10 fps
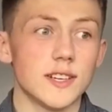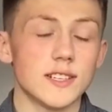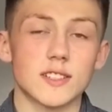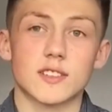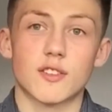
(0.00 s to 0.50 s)

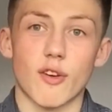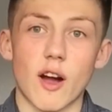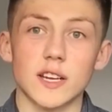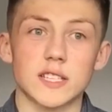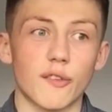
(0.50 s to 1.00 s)
Jesus
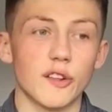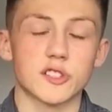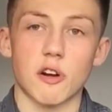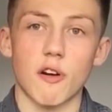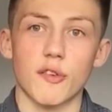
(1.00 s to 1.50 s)
Christ, I feel
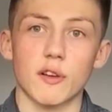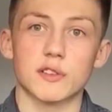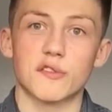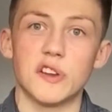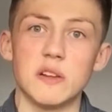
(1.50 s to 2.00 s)
sorry for
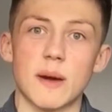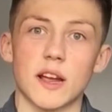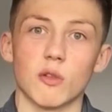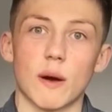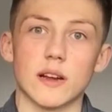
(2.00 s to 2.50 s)
those female